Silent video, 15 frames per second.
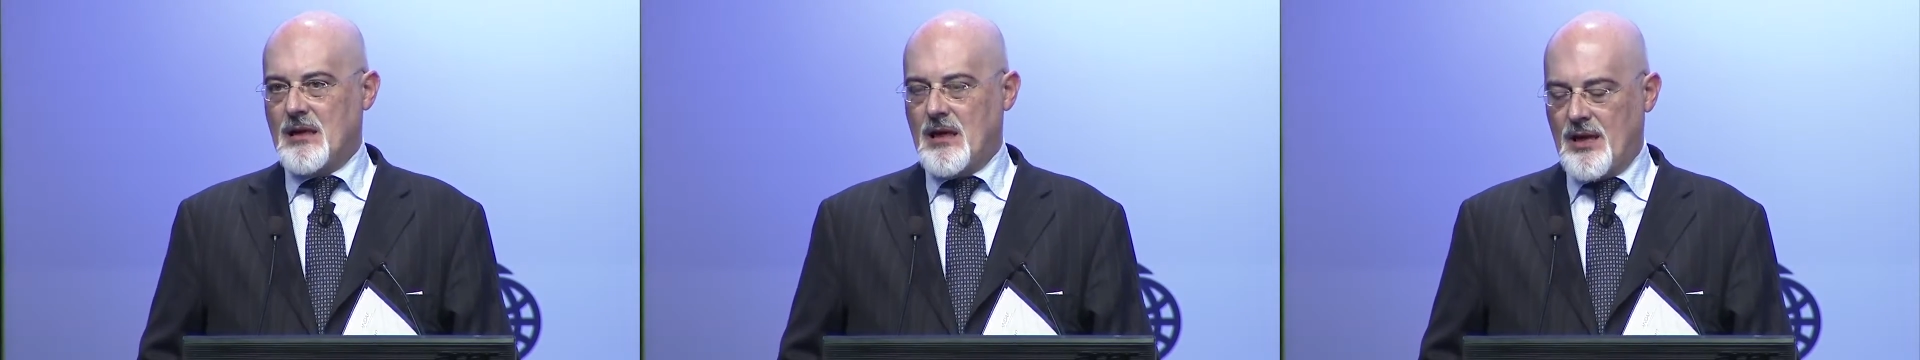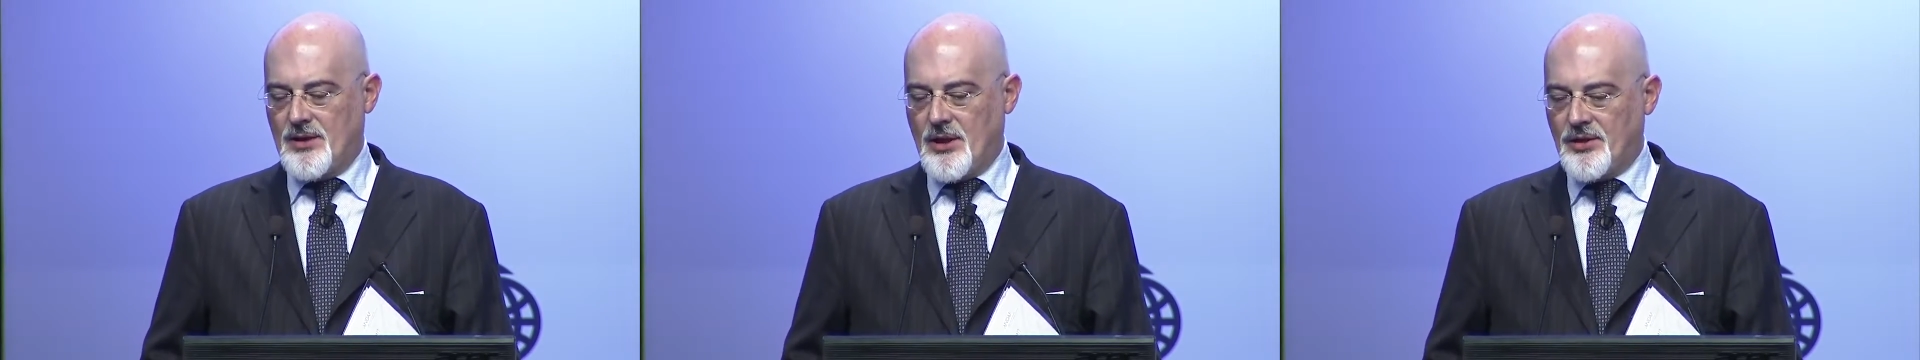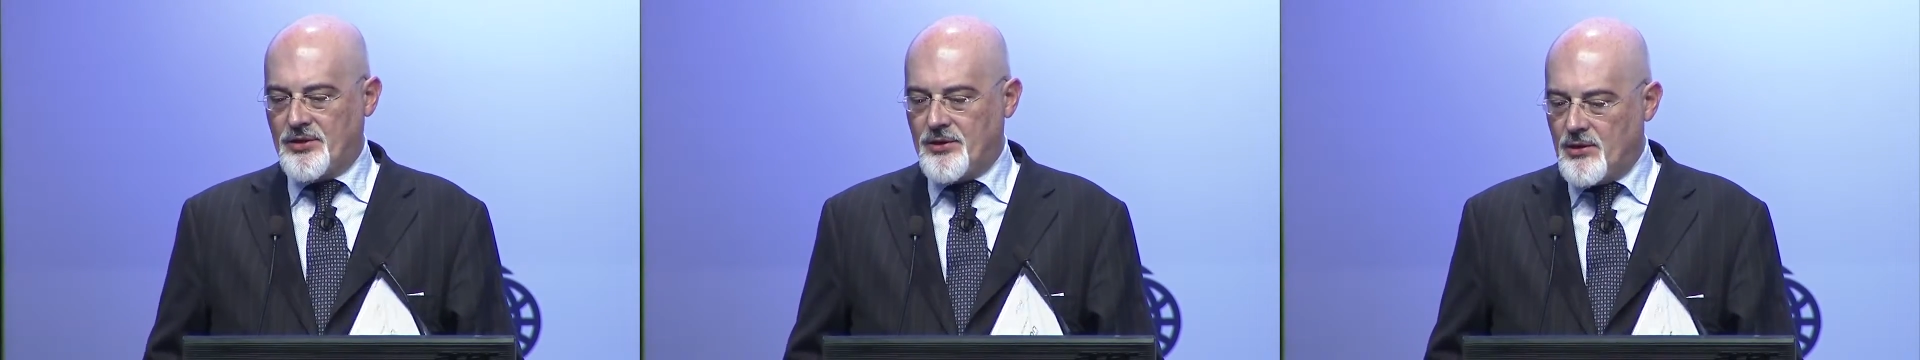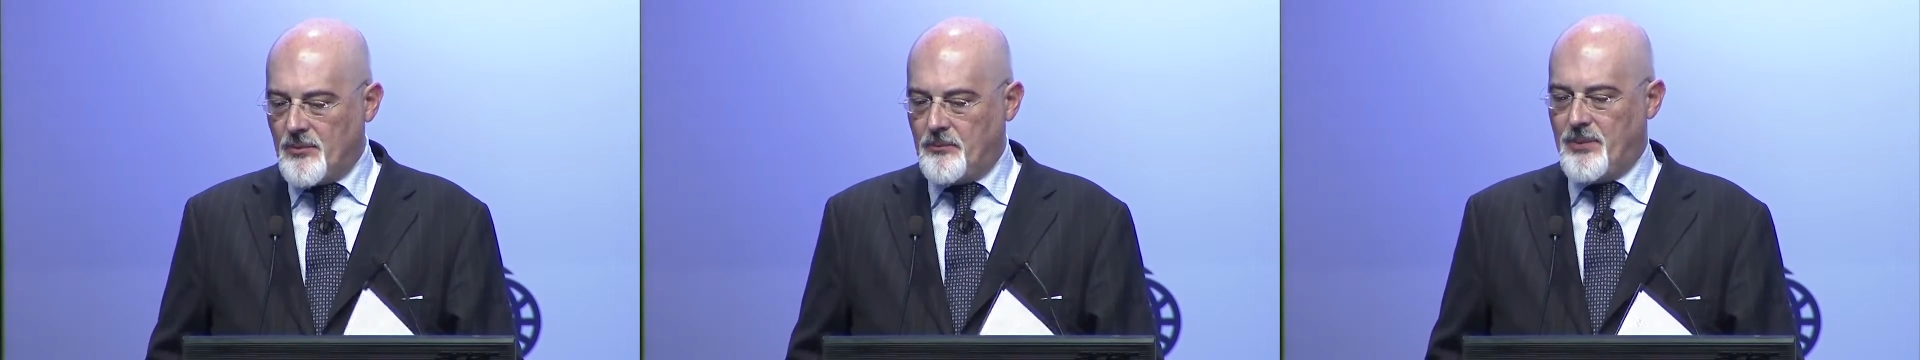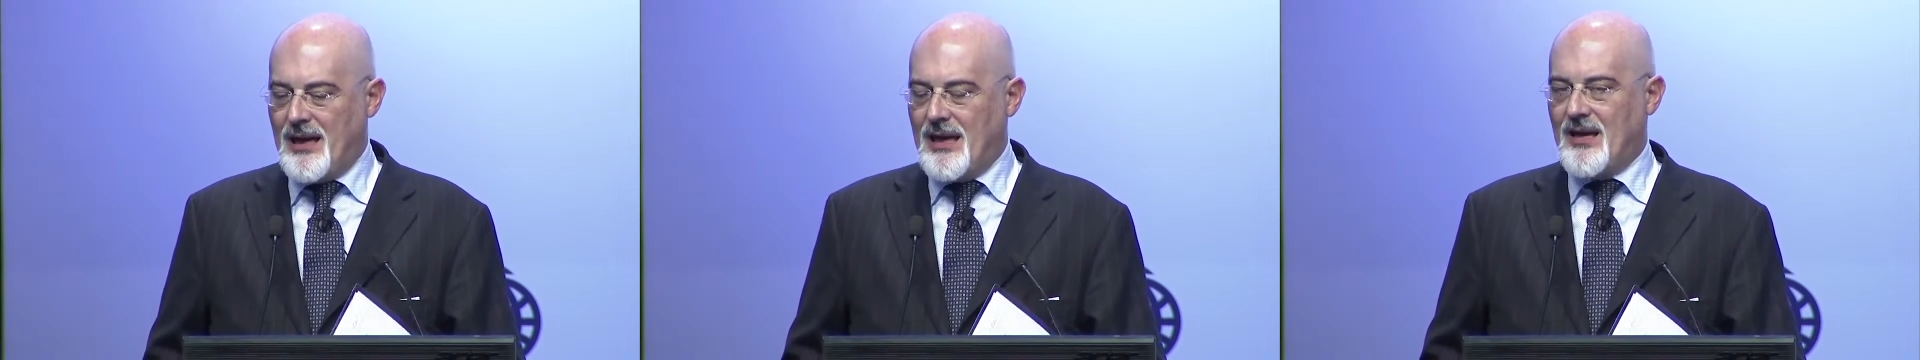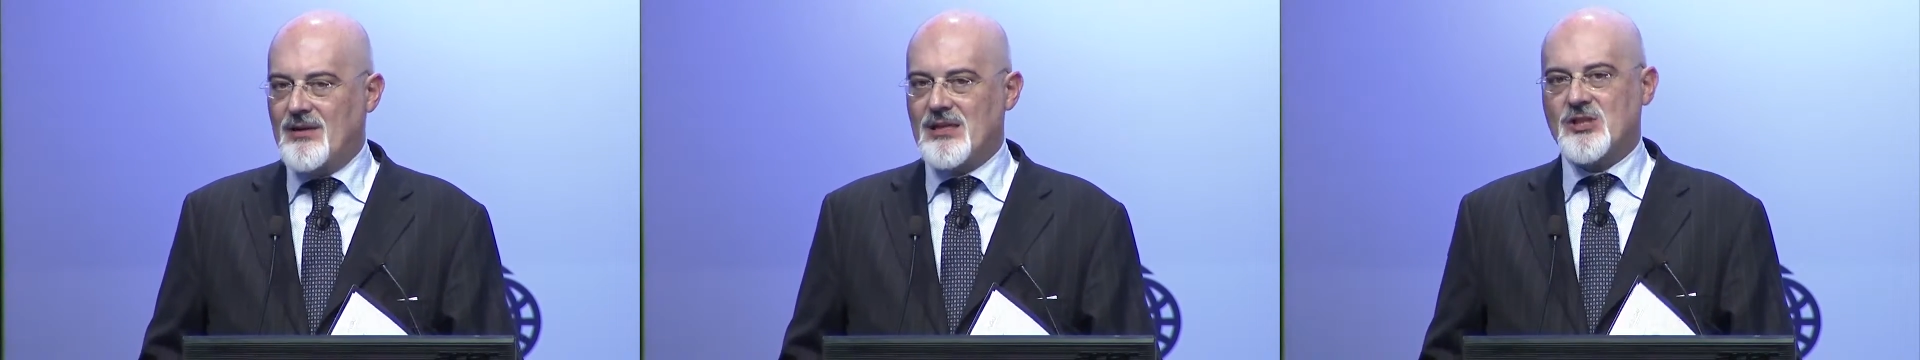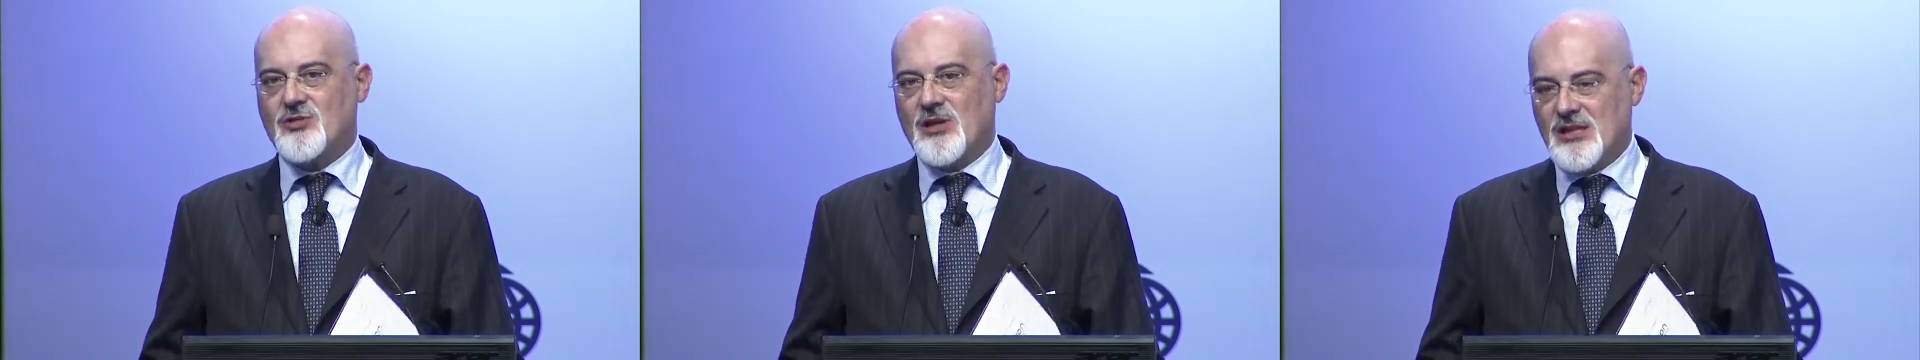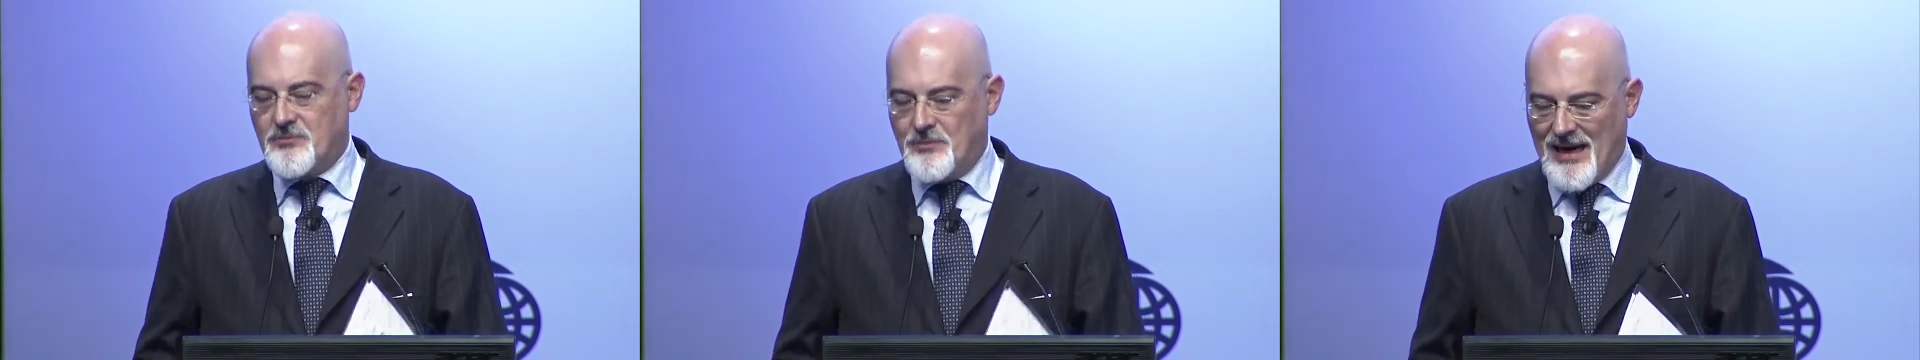and the third pillar is
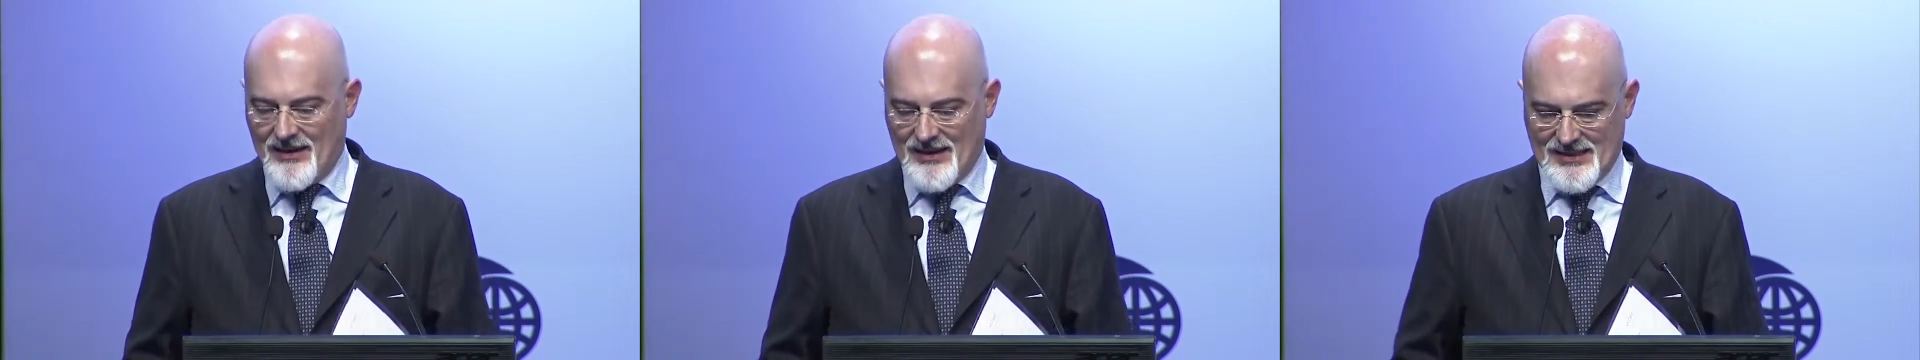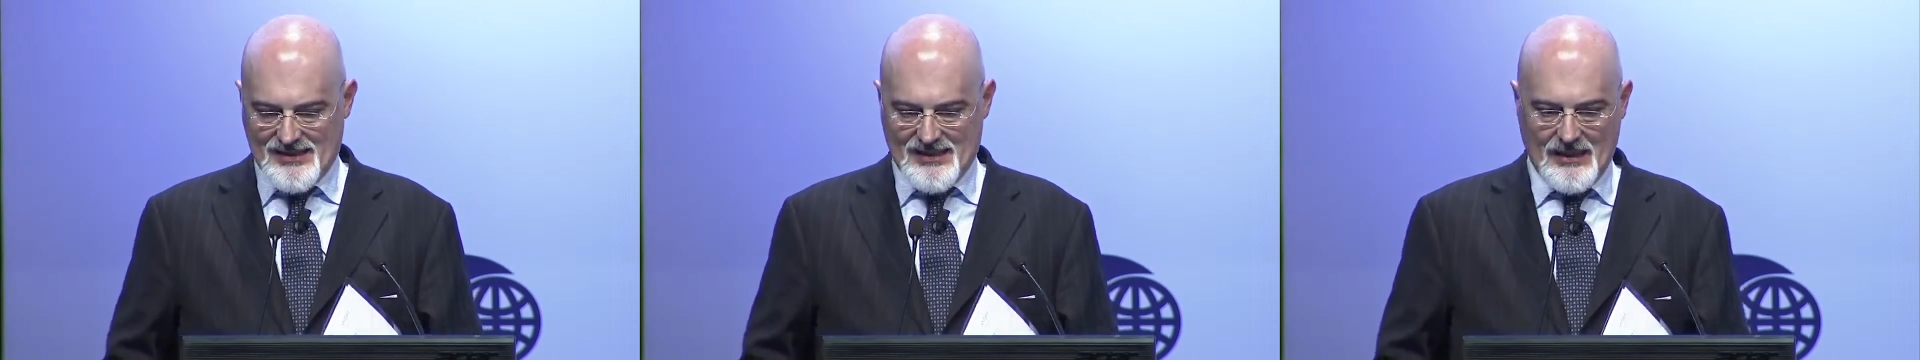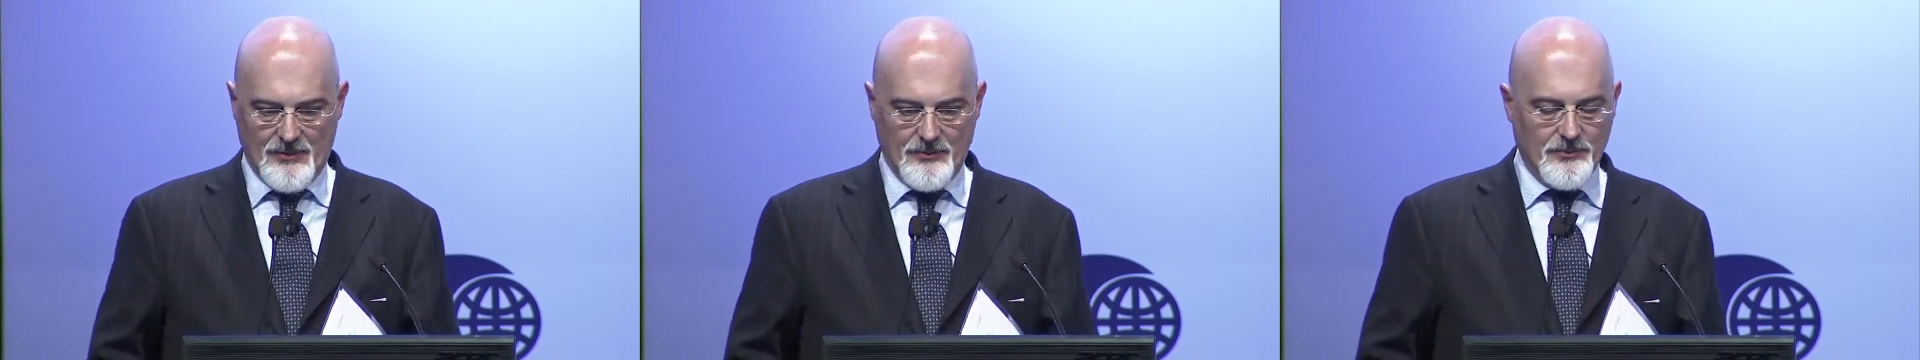transparency.